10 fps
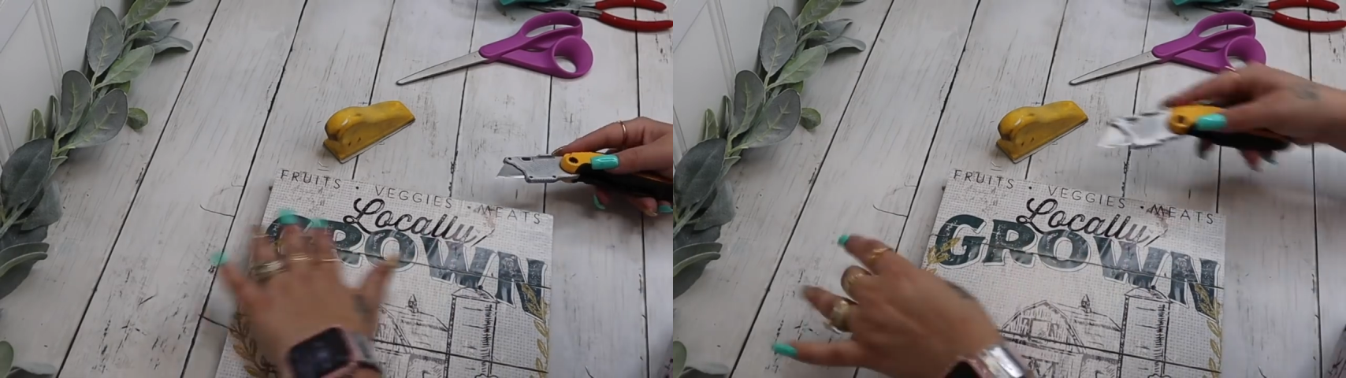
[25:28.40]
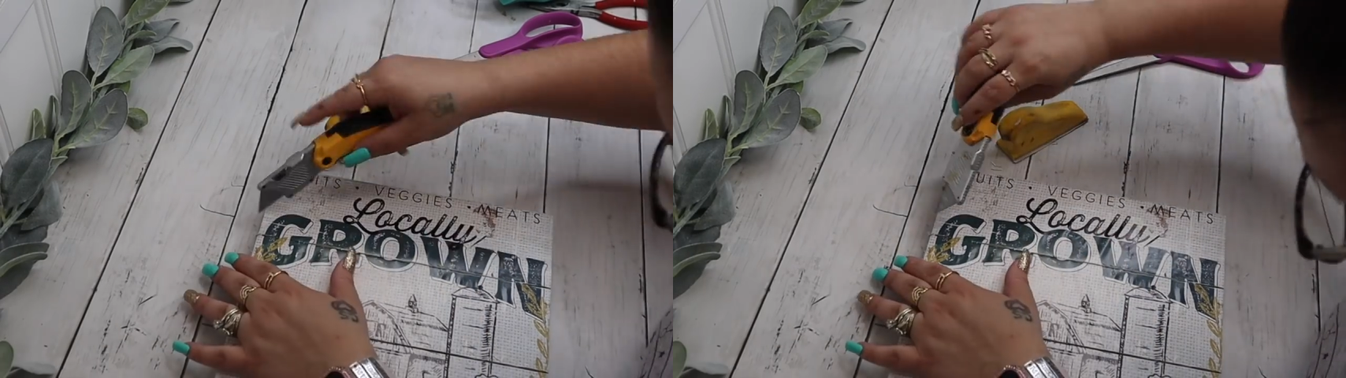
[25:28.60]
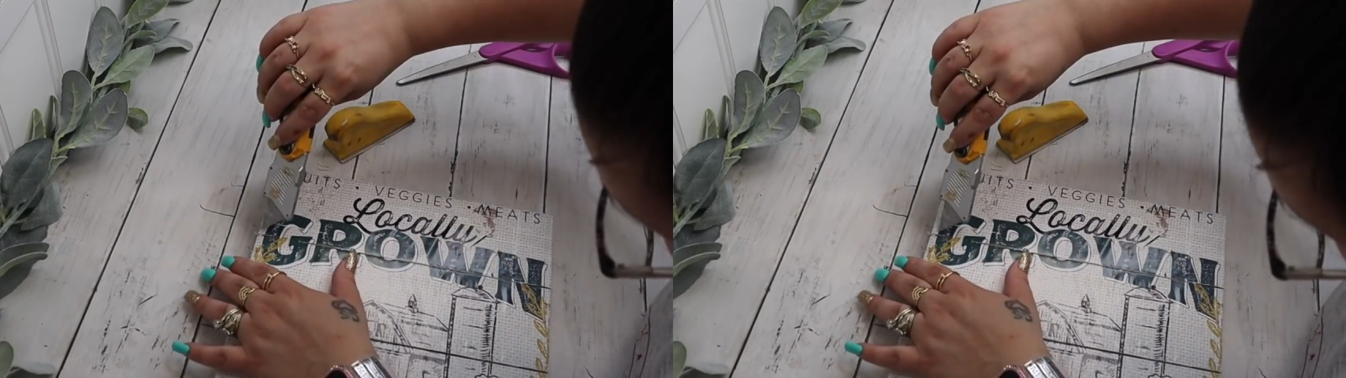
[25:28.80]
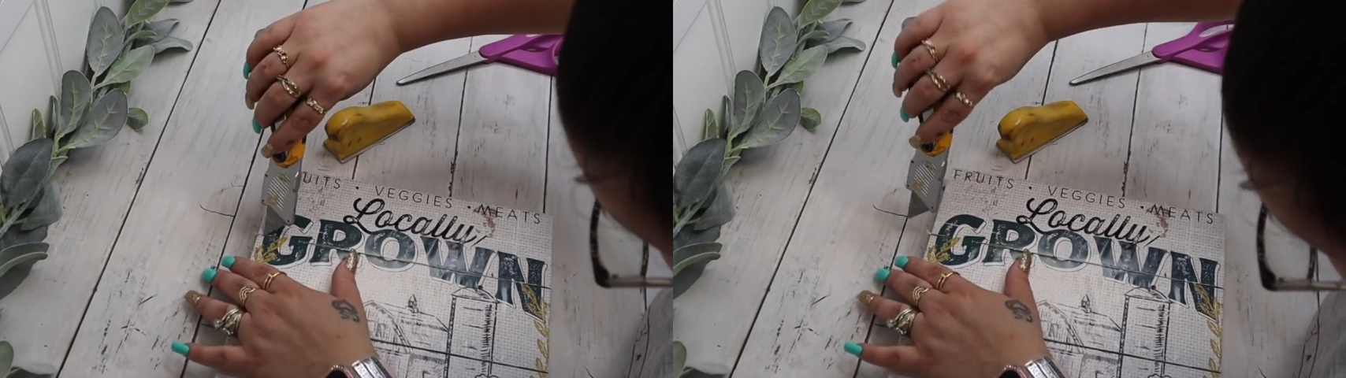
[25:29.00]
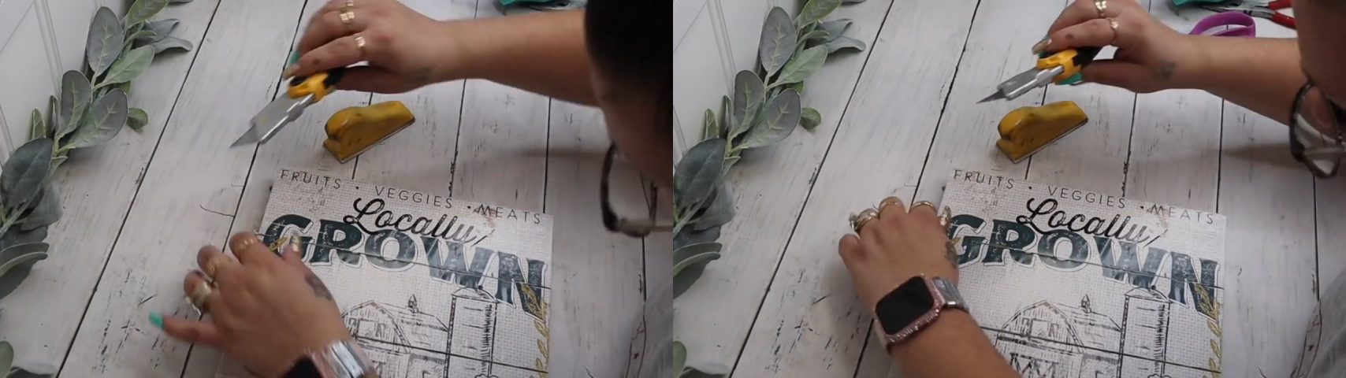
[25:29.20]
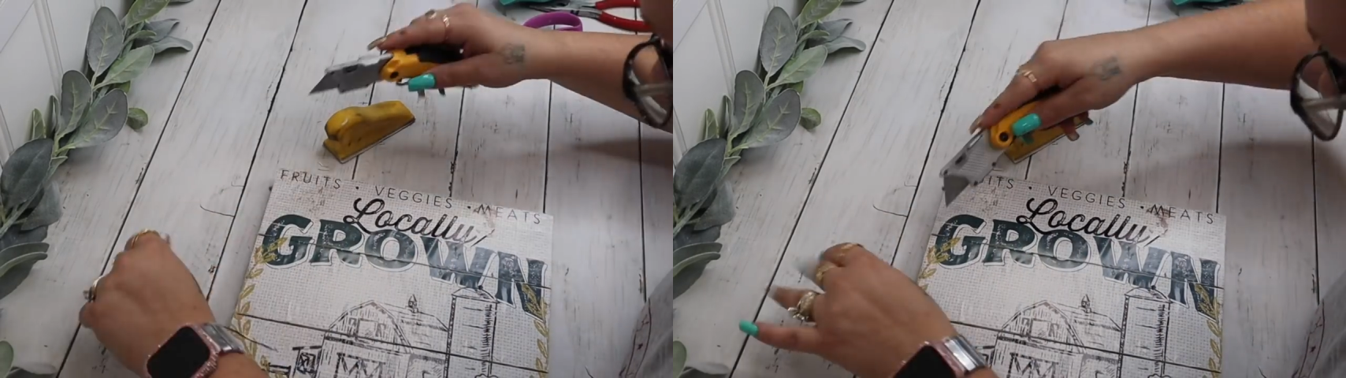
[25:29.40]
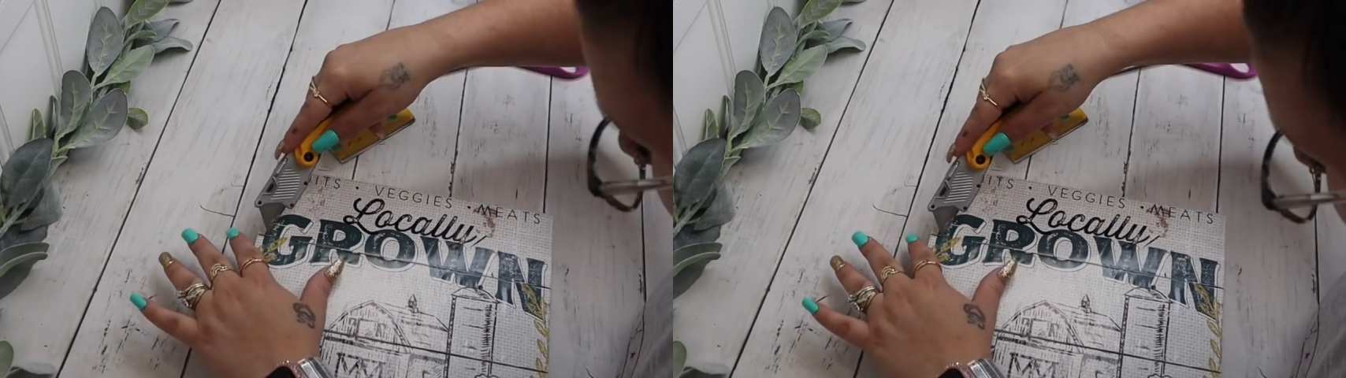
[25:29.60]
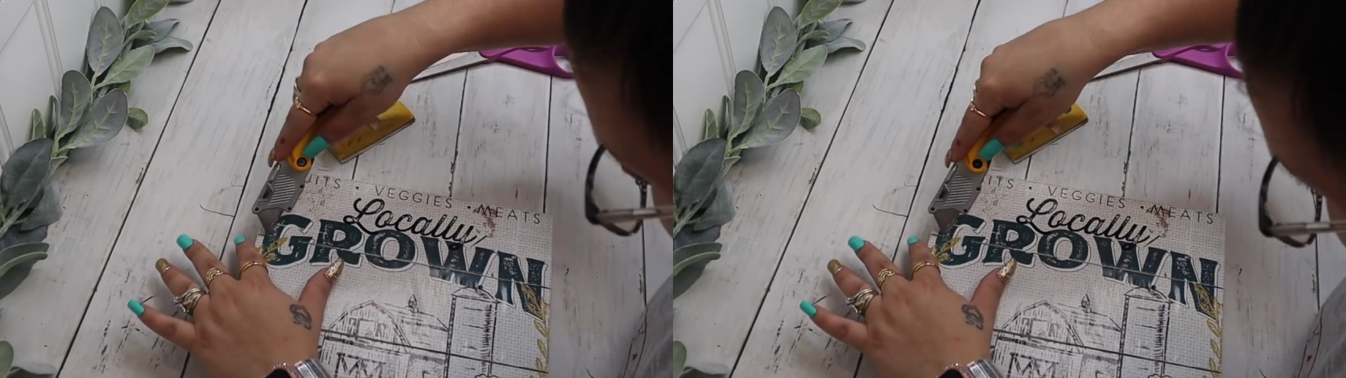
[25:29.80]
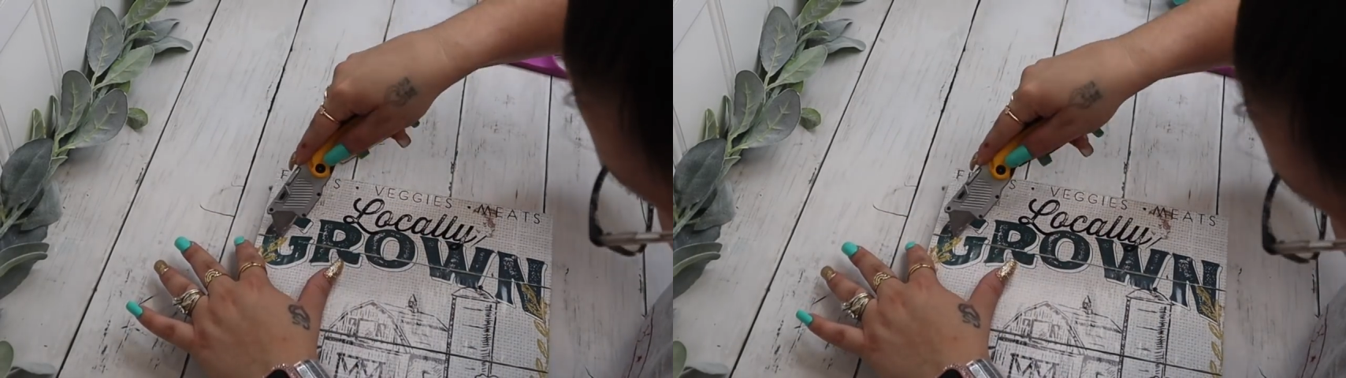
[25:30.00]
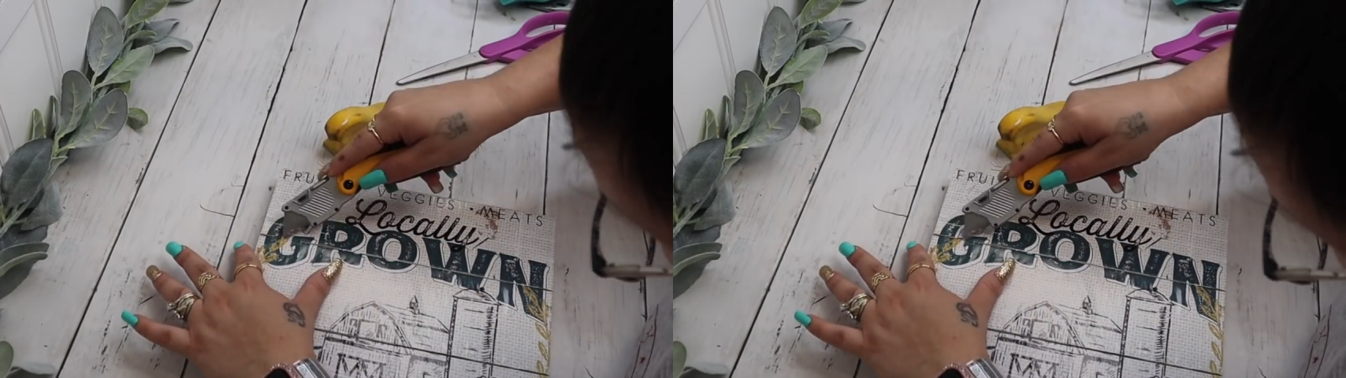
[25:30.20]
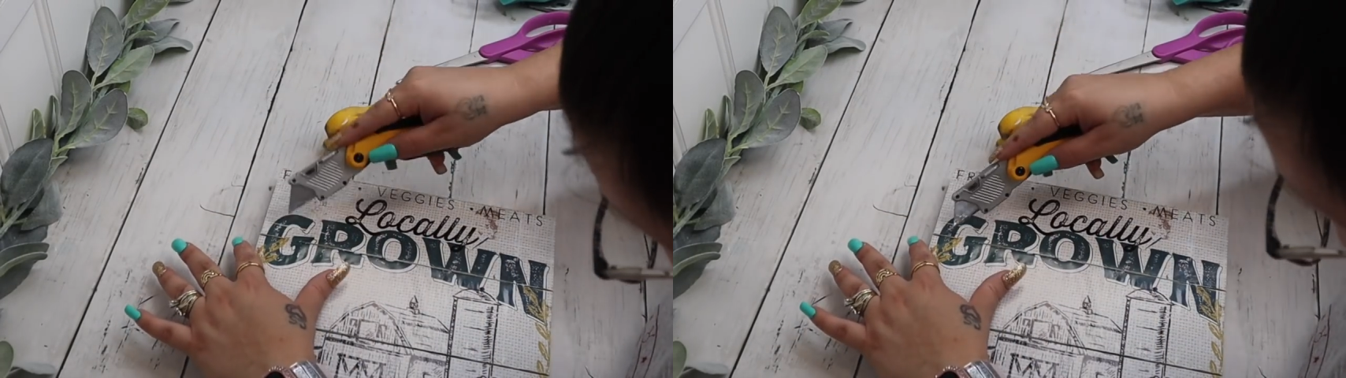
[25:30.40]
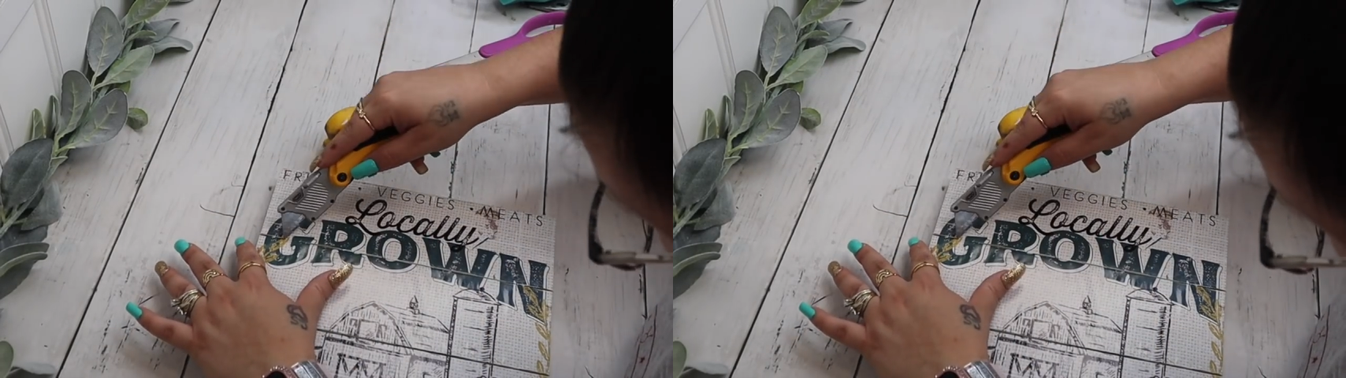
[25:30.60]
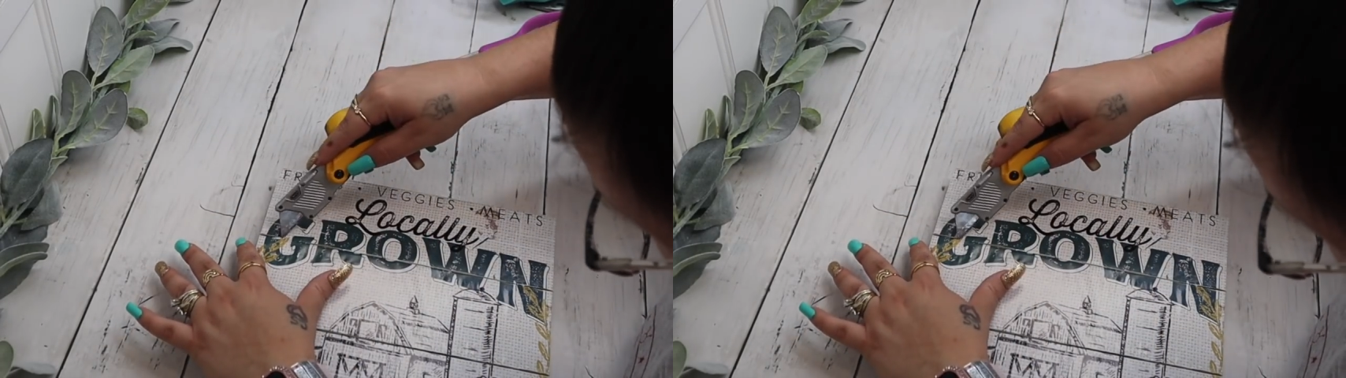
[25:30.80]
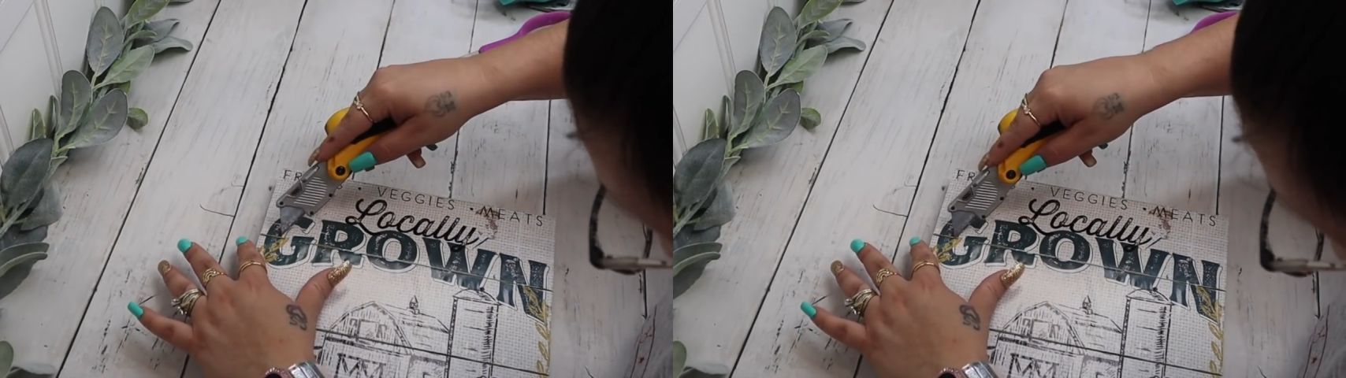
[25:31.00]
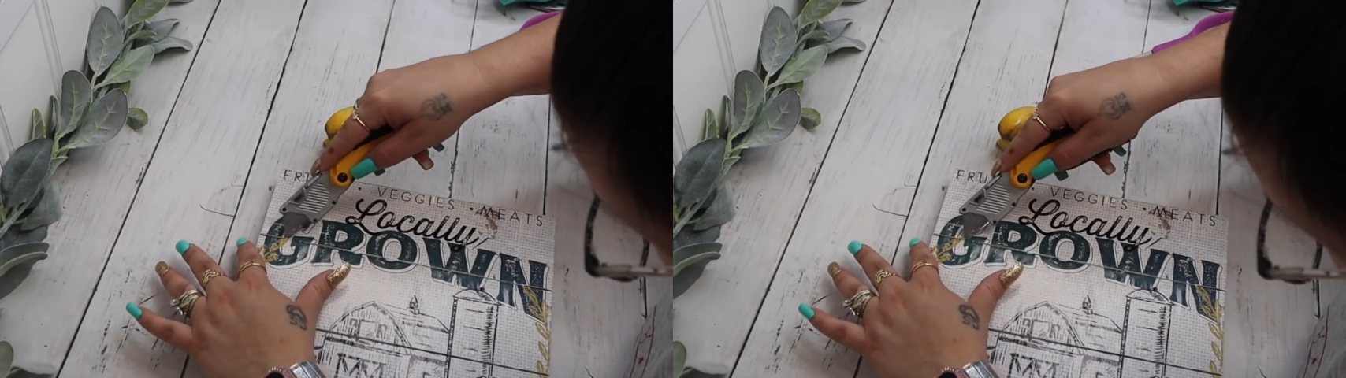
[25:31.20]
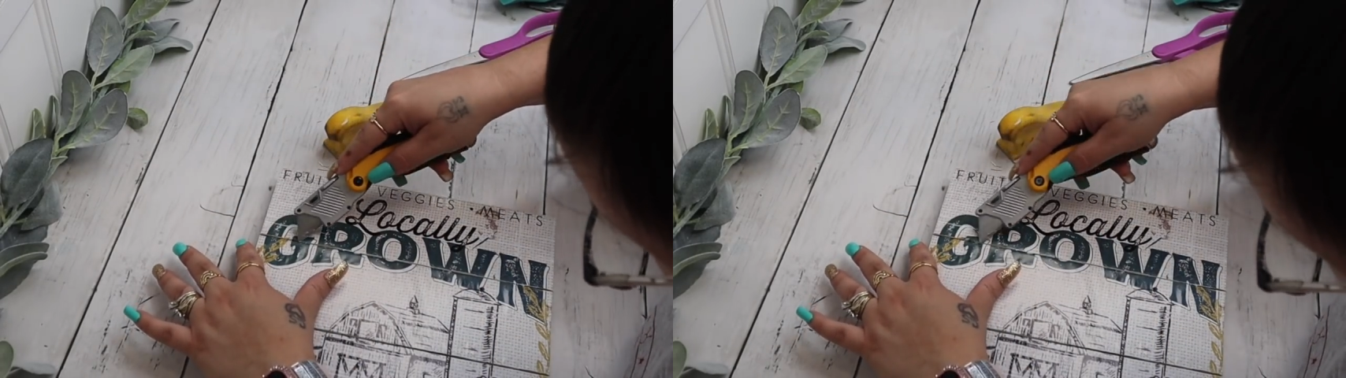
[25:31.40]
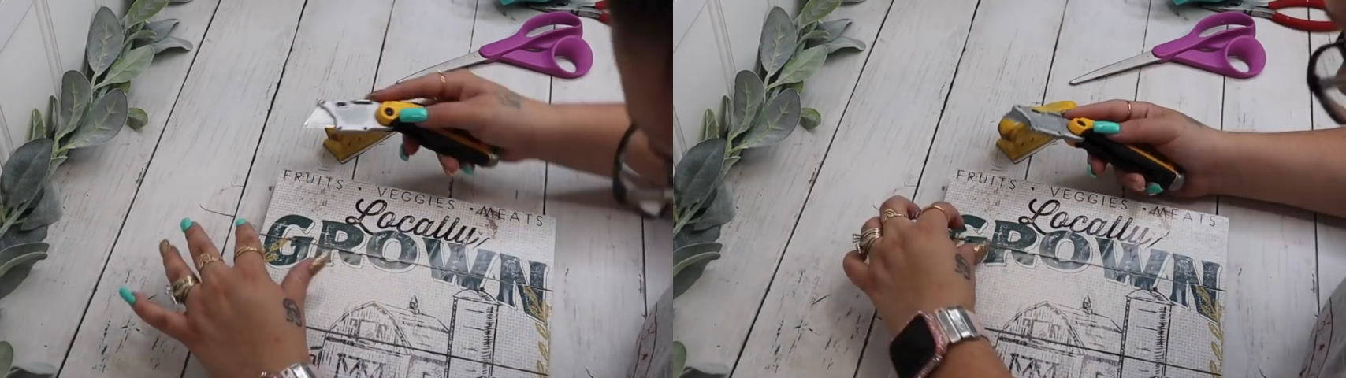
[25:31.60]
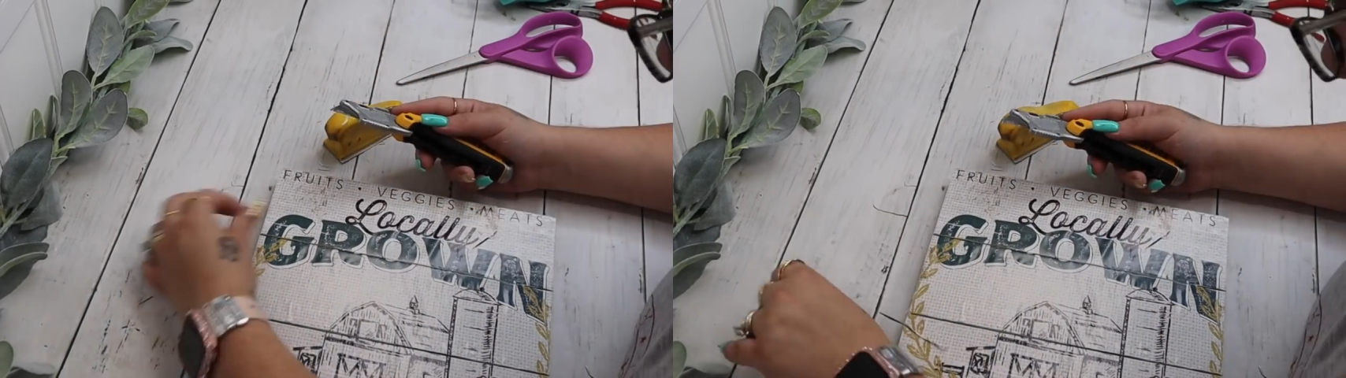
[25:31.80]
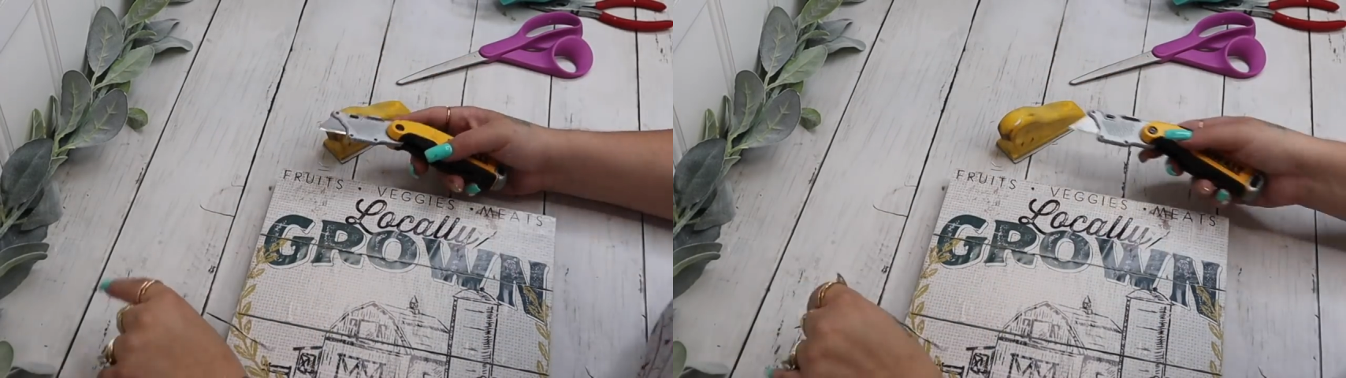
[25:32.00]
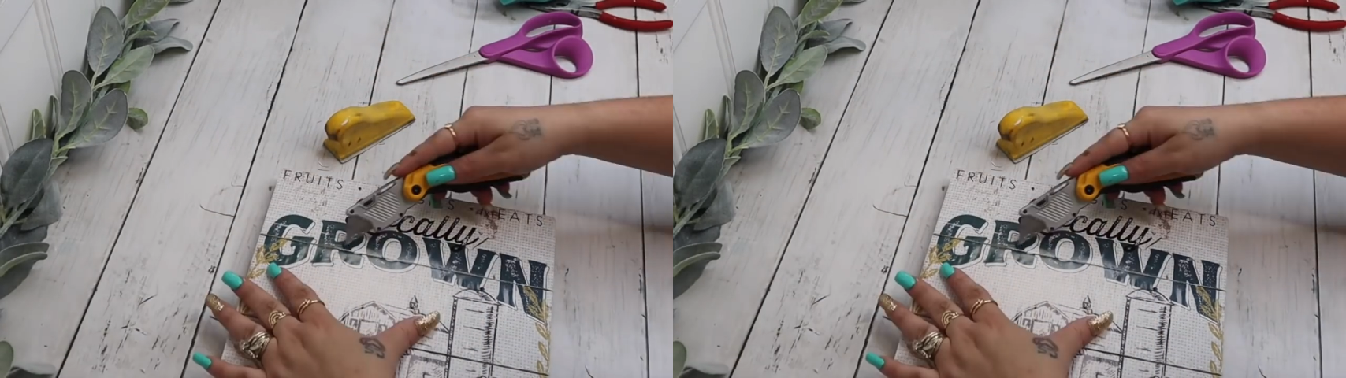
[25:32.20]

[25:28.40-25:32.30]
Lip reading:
(no speaker visible)